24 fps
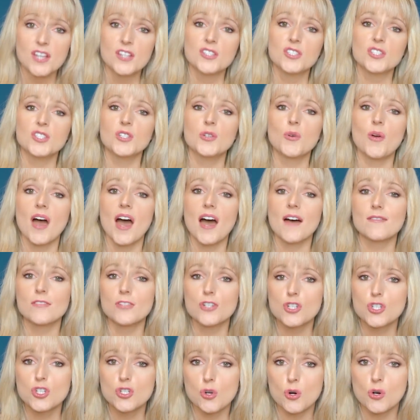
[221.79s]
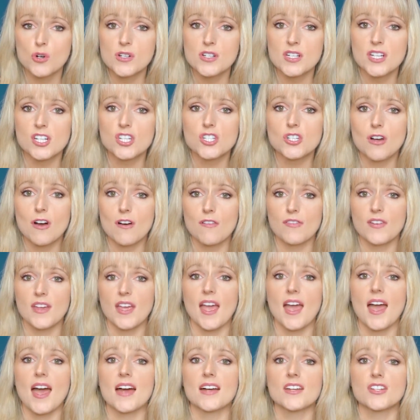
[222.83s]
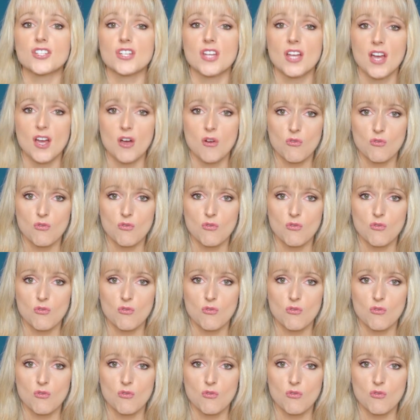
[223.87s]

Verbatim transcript: So you have a shortage of cash